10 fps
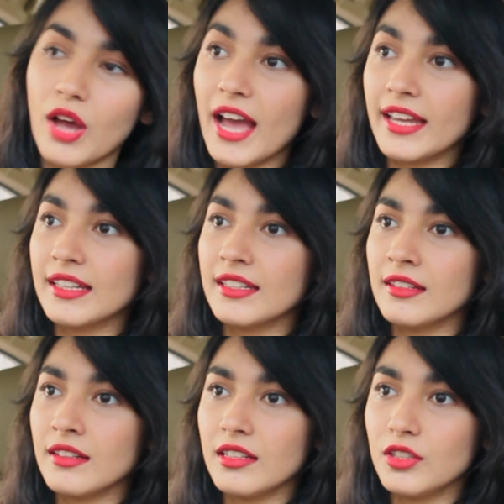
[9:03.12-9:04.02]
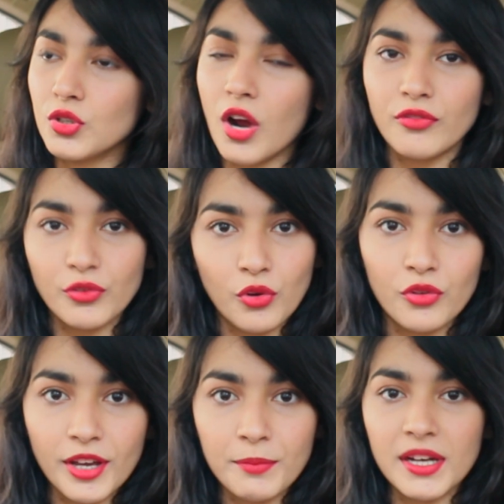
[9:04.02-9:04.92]
So I can, you know, after
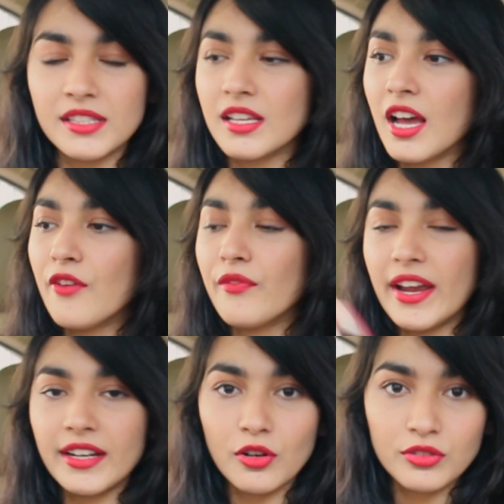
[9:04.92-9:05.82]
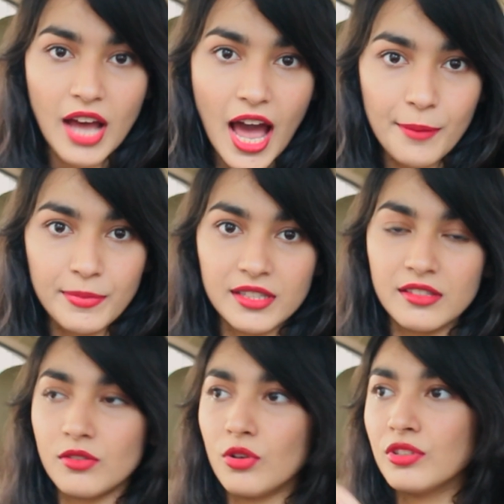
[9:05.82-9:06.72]
four or five months find out the
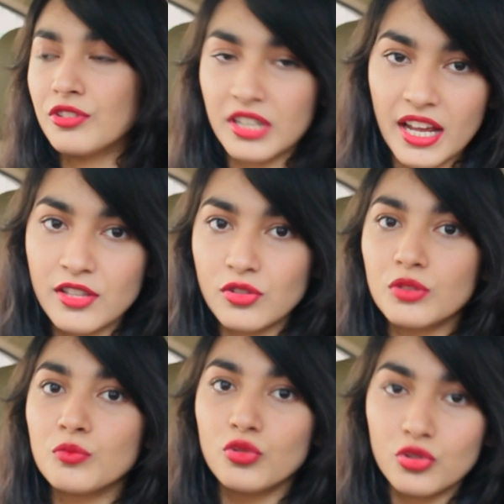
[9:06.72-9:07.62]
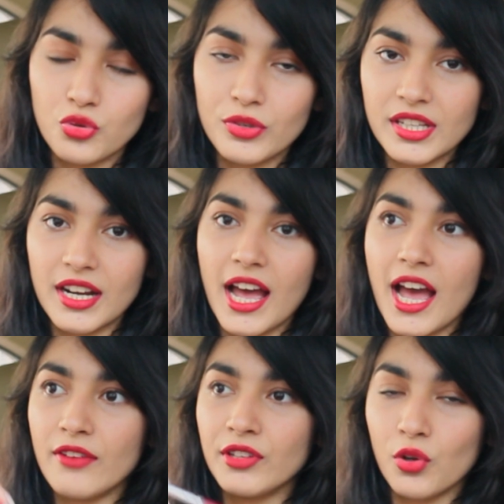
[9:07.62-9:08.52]
habits or the trends or the mood swings that I
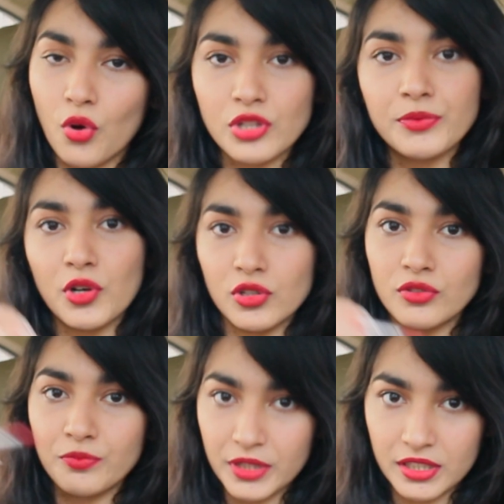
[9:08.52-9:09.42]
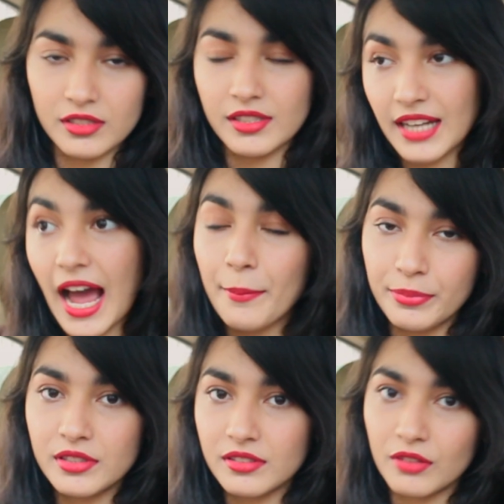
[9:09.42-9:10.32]
have that are caused because of periods. It
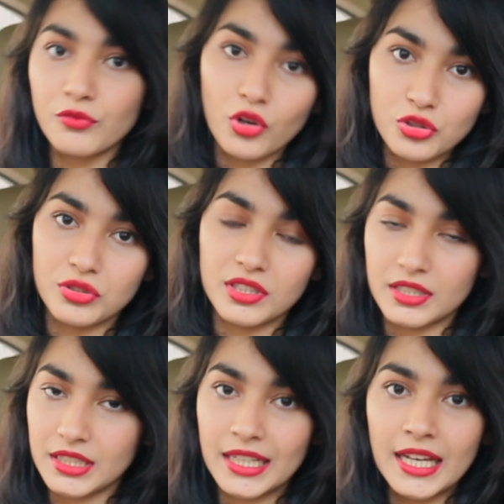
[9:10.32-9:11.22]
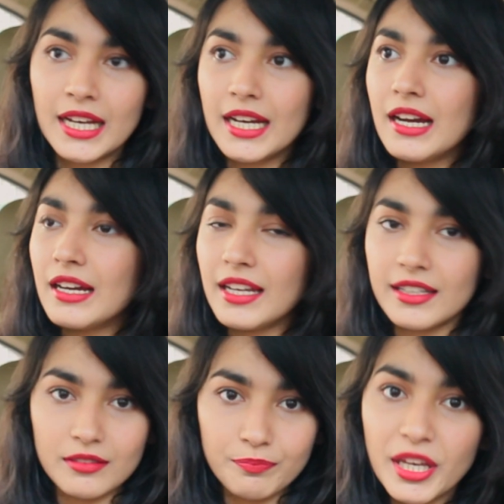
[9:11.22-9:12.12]
happens, unfortunately.
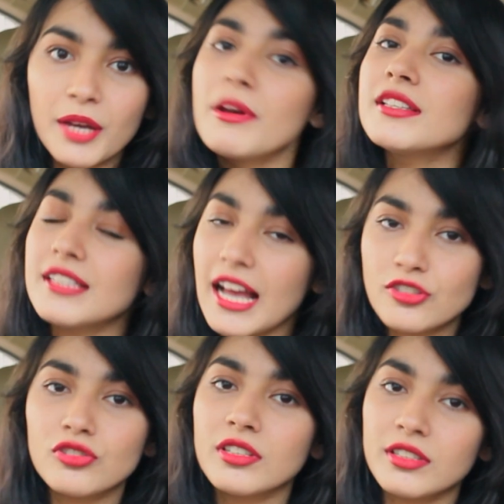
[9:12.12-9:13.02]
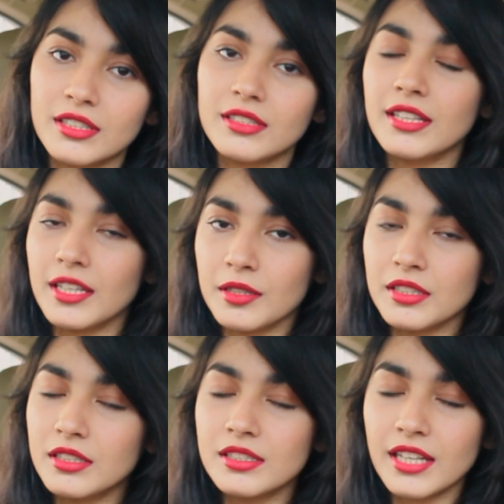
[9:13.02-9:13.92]
Like, P M S is actually a real
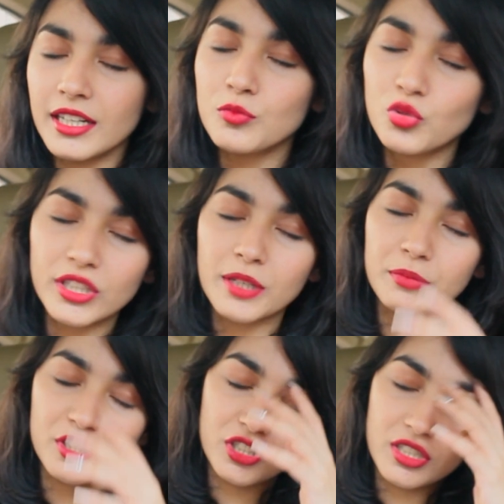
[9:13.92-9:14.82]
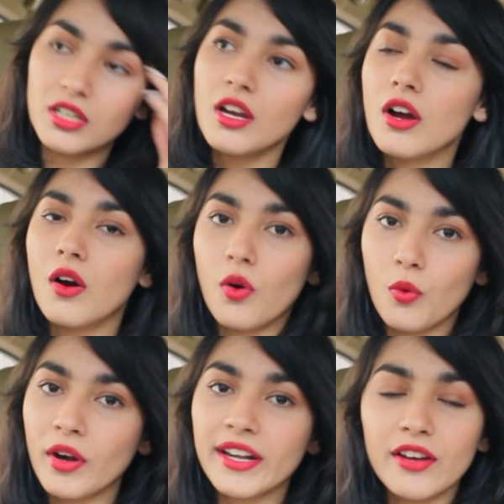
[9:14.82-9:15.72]
thing. Girls getting moody and bitchy
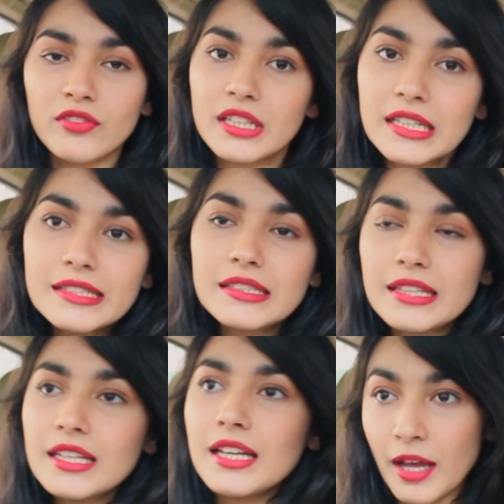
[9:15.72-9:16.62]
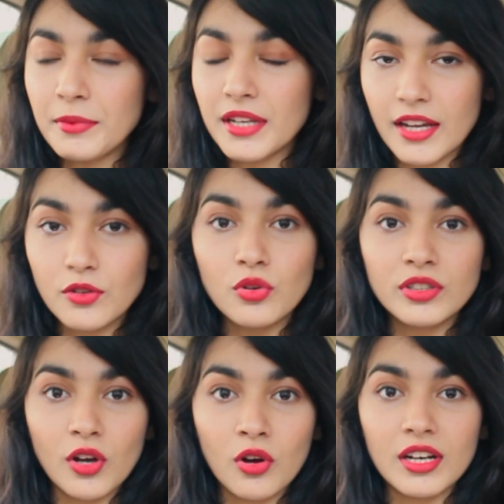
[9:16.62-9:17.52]
or whatever is a thing. I mean, I
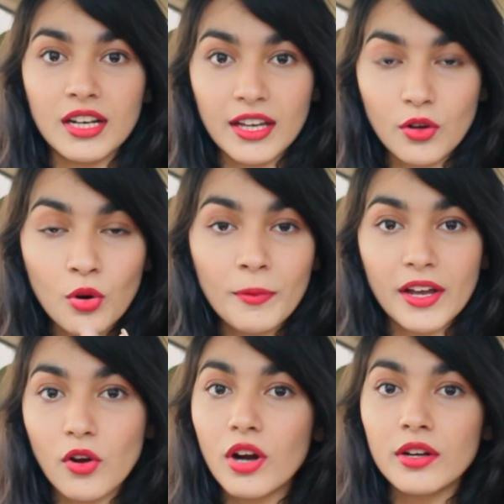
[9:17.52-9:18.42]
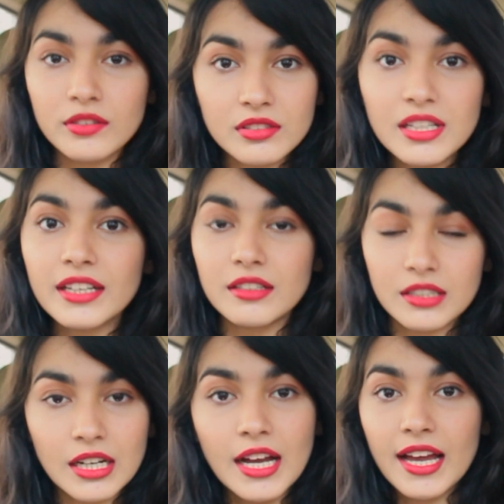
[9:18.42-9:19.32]
know they all are like, oh my god, it's like
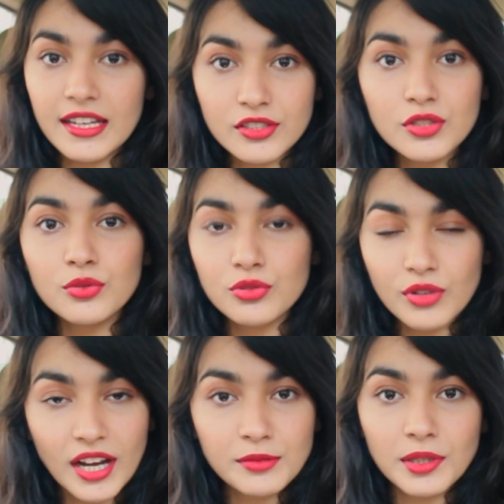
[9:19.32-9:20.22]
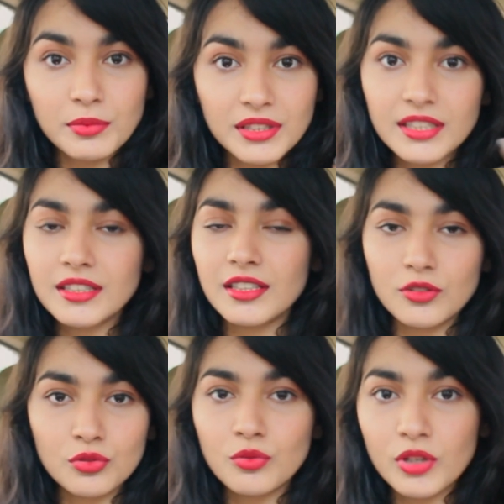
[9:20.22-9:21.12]
a excuse. You guys might be thinking
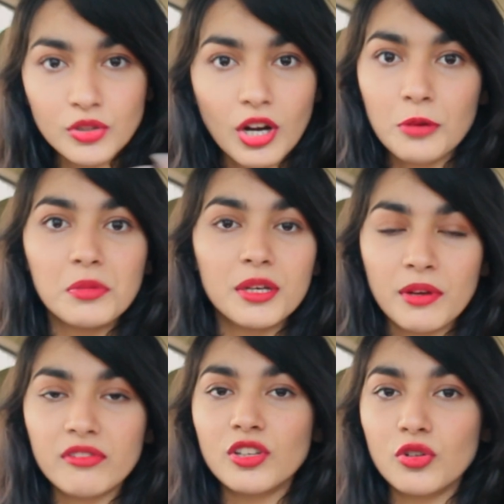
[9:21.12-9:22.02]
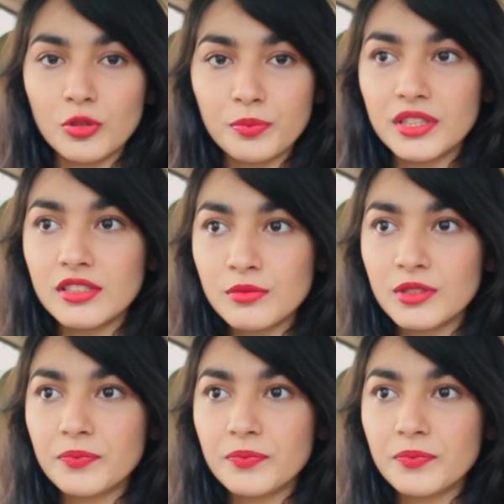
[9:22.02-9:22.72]
that, you know, what, you can't blame everything on your periods,